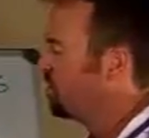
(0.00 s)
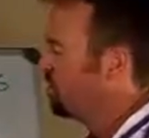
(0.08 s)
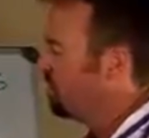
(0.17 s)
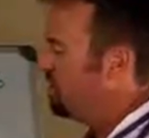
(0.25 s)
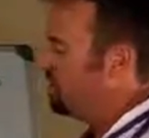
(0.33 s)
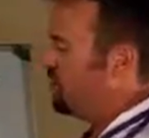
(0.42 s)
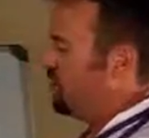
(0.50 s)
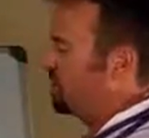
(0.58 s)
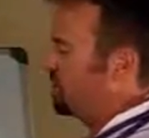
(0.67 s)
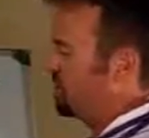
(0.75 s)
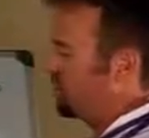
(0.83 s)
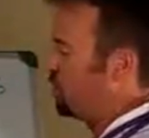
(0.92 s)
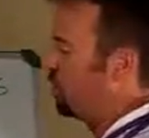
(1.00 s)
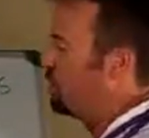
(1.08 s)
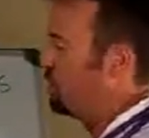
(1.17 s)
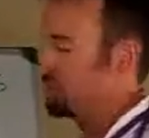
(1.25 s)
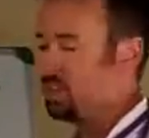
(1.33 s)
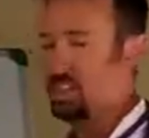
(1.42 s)
Then you go over to the
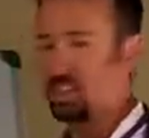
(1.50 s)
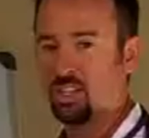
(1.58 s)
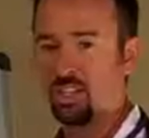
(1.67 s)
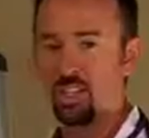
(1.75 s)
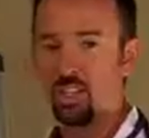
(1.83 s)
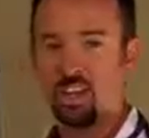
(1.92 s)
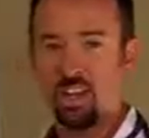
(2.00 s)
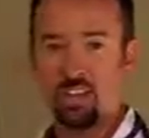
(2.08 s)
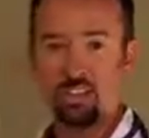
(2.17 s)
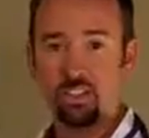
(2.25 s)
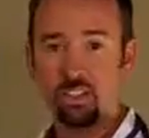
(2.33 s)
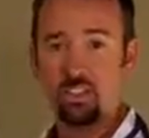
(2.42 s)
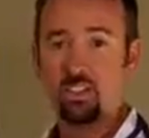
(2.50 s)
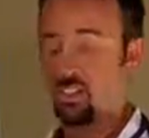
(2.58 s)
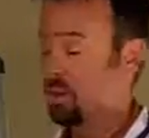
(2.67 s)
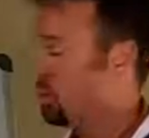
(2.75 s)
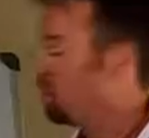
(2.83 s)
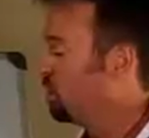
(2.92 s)
toothpick section and you see that
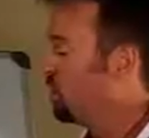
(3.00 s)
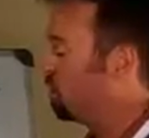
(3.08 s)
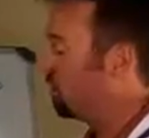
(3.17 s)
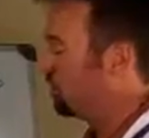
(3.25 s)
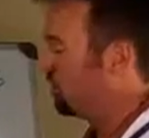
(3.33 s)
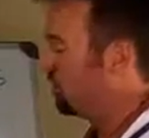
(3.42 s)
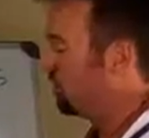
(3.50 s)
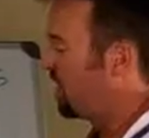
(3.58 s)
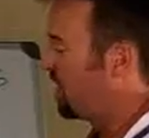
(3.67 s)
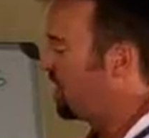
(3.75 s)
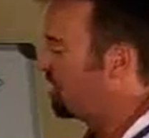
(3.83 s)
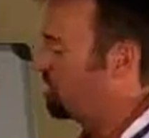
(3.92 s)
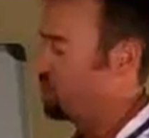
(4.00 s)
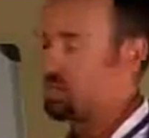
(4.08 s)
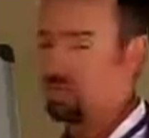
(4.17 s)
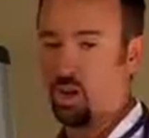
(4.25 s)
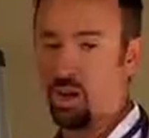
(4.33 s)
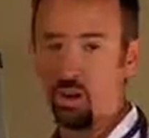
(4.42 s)
they're clearly marked with a tag for
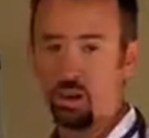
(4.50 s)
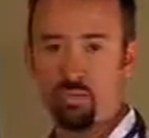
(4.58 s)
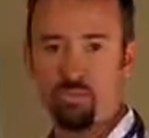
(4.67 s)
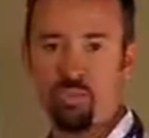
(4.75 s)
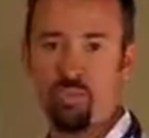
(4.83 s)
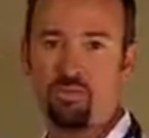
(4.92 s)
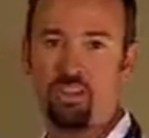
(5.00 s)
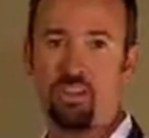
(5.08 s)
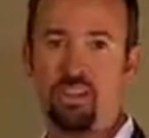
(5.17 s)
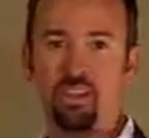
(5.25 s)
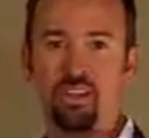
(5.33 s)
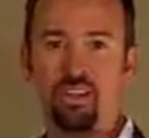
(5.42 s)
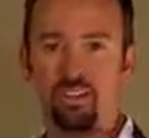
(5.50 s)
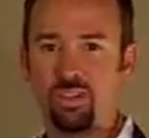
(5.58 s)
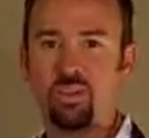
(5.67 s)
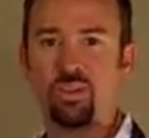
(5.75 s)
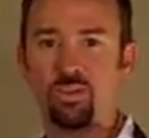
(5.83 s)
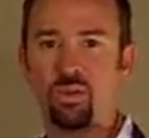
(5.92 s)
$1.50. So
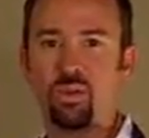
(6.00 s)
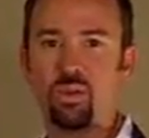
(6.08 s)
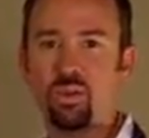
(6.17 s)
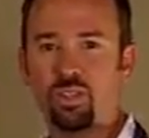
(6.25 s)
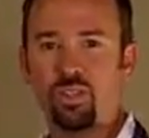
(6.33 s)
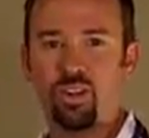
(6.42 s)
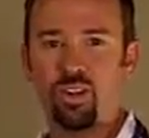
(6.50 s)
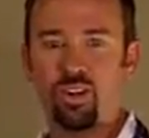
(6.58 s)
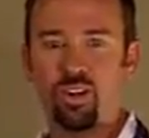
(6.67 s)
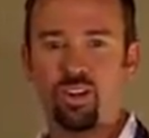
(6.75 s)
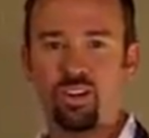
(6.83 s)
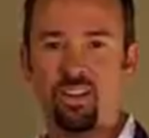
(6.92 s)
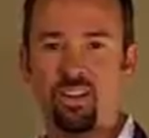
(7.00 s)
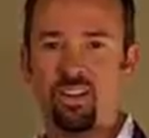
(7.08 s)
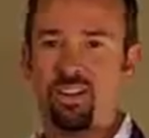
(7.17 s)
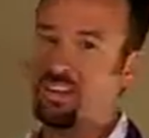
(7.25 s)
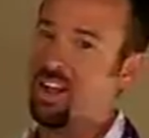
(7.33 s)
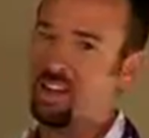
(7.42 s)
you throw those in your cart.
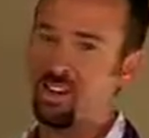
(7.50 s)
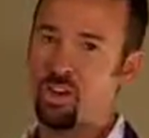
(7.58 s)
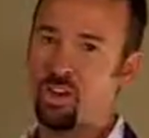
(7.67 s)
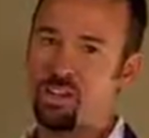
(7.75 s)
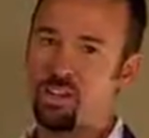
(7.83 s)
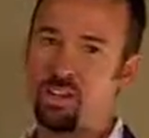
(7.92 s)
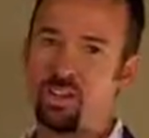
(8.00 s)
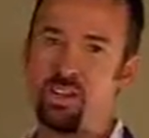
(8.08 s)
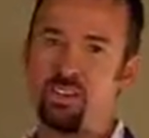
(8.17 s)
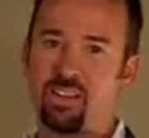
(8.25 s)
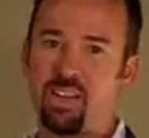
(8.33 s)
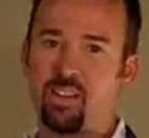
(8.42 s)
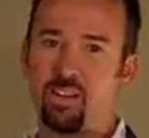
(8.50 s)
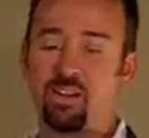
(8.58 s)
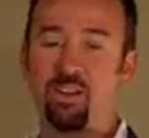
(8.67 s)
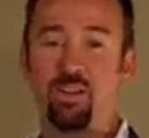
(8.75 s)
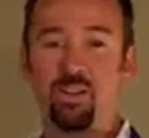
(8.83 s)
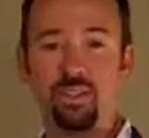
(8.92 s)
Now you go to the checkout
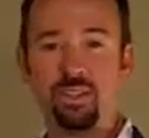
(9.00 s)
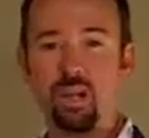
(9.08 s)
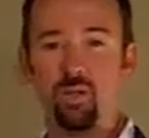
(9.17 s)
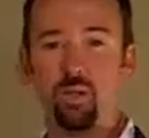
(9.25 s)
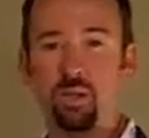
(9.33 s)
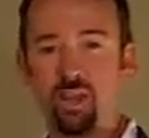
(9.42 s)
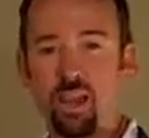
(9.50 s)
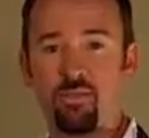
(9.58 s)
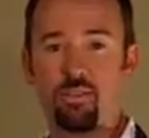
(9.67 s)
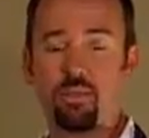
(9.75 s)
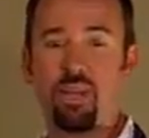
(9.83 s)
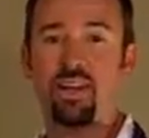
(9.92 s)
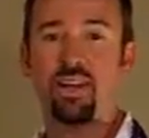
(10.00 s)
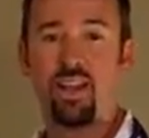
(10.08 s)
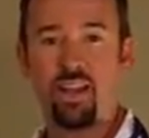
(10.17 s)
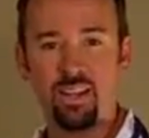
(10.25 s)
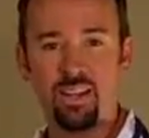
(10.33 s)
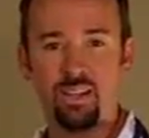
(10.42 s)
counter. This time you only have to pay
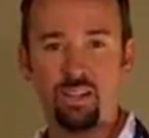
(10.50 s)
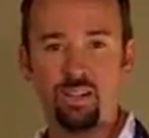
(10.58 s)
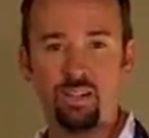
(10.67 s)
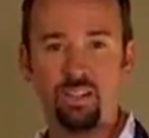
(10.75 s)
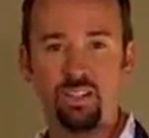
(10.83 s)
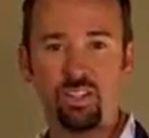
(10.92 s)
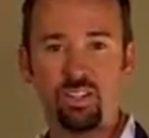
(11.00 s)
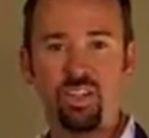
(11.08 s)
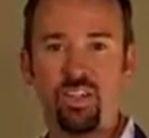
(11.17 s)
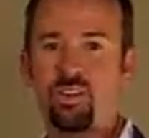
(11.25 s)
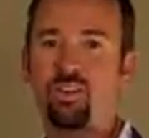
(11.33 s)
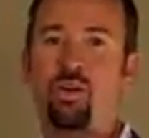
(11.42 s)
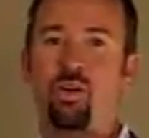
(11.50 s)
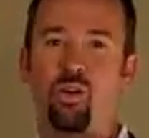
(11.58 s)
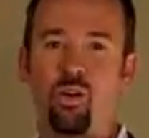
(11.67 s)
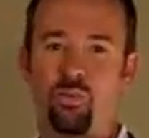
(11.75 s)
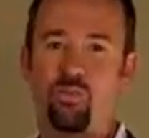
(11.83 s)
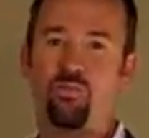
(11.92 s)
$9 and you go
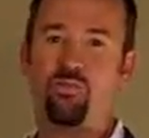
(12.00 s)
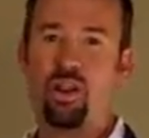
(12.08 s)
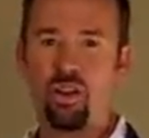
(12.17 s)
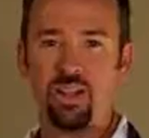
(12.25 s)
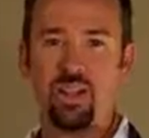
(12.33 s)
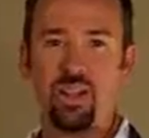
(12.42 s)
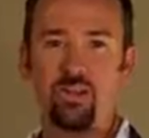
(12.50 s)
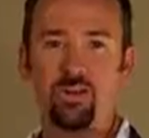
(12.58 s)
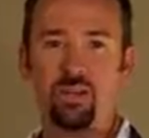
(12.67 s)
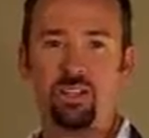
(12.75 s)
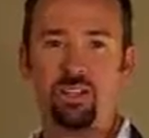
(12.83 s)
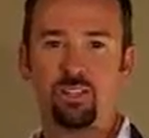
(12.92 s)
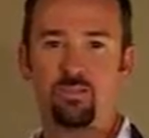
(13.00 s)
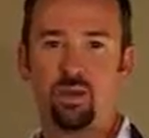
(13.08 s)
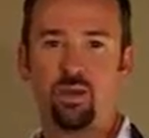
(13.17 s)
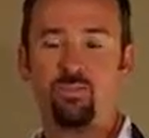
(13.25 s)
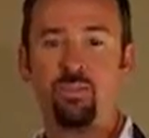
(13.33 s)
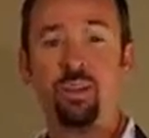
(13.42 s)
home a very happy
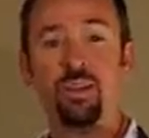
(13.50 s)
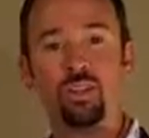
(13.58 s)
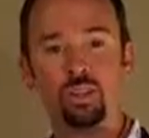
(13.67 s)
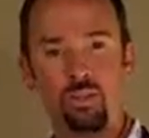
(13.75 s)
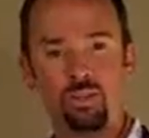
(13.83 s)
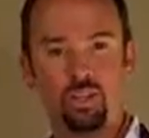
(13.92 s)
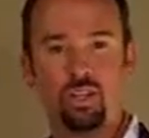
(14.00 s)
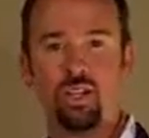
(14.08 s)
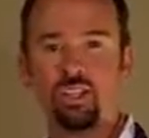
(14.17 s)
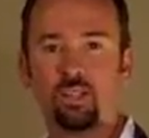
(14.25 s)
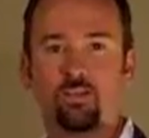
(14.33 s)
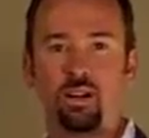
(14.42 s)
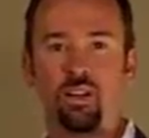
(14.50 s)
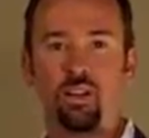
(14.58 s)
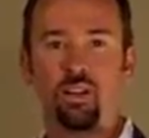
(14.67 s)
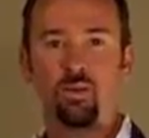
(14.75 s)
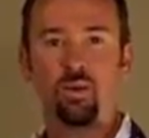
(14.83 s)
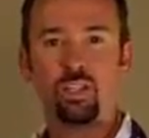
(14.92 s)
customer. So as a customer,
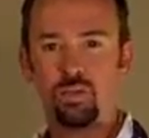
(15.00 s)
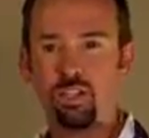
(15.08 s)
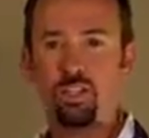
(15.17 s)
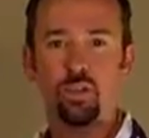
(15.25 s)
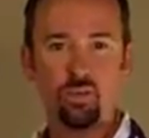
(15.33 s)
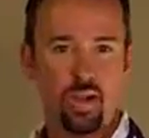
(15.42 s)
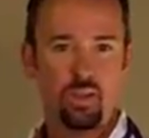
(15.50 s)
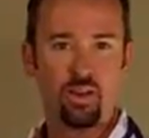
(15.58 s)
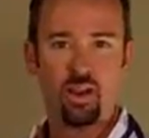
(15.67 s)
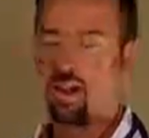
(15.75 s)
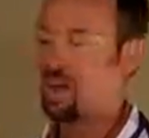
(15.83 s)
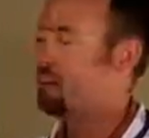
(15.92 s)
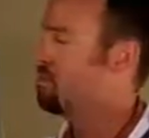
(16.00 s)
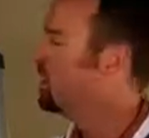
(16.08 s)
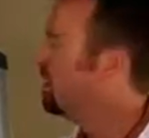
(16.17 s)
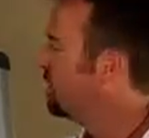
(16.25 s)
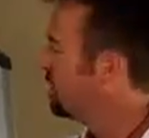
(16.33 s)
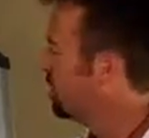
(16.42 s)
which would you rather have?
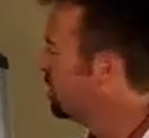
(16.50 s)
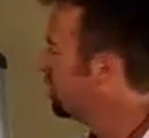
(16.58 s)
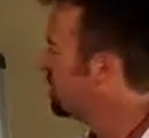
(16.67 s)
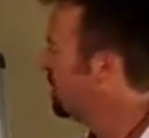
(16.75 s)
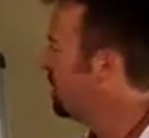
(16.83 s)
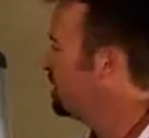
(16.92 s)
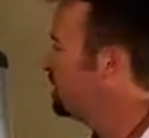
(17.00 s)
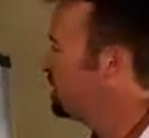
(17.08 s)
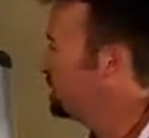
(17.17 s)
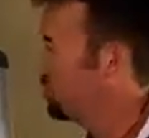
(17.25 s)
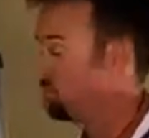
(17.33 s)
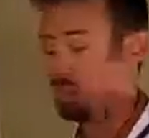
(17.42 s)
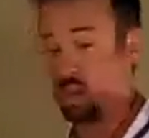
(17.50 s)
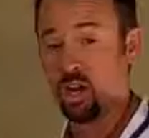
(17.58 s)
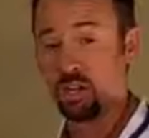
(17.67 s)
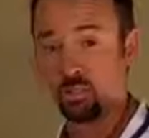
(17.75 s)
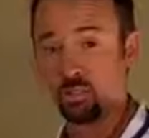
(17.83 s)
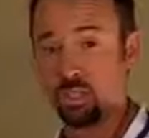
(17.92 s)
Interchange,
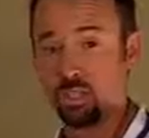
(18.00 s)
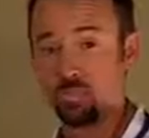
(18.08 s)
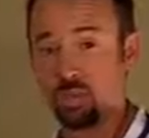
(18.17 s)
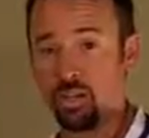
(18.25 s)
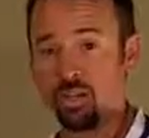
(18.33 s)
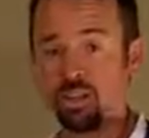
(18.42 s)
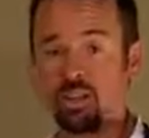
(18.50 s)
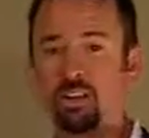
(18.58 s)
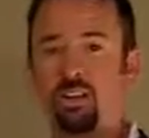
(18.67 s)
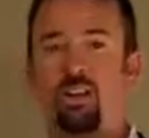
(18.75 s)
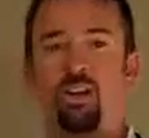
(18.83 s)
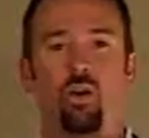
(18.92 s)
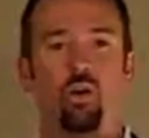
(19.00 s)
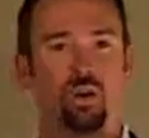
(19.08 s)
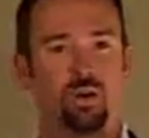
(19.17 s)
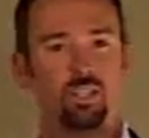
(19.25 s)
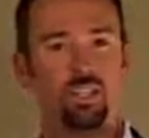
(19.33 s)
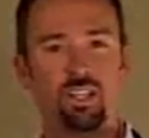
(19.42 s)
cost plus pricing,
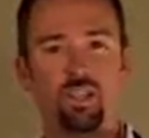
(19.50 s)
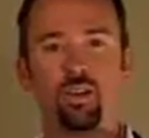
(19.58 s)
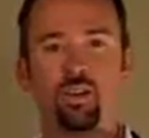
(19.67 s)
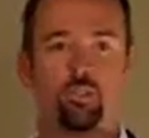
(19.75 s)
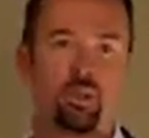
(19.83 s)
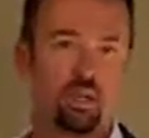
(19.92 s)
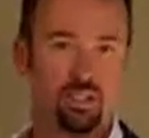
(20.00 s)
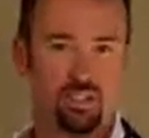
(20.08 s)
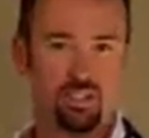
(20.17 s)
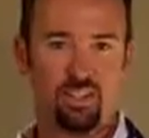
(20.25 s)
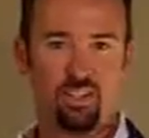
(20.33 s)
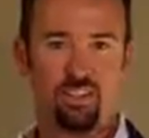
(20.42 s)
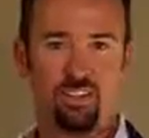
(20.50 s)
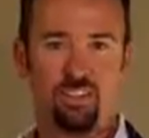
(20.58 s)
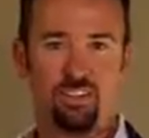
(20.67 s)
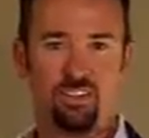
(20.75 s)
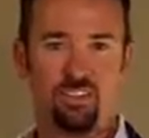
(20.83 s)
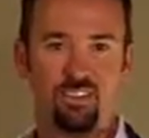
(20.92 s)
or tiered pricing?
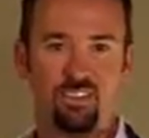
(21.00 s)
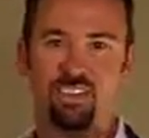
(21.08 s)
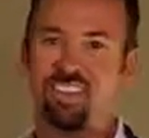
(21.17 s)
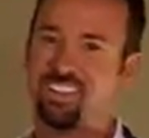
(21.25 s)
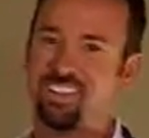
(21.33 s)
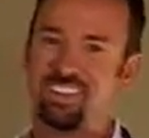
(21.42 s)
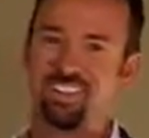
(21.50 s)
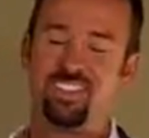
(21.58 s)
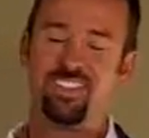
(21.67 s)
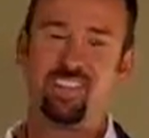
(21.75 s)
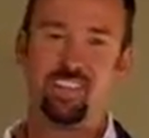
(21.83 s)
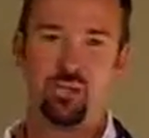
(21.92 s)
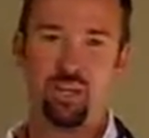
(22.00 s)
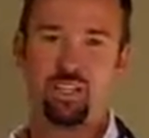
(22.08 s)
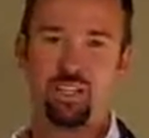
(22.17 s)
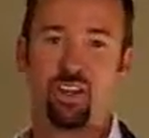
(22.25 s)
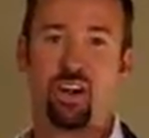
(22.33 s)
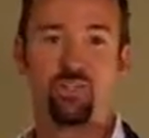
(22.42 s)
Well, that's a silly
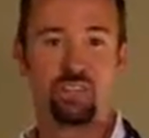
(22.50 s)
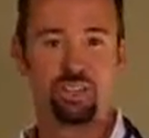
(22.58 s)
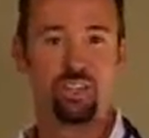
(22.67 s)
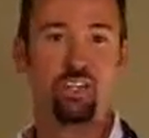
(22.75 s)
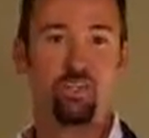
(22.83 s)
question. Obviously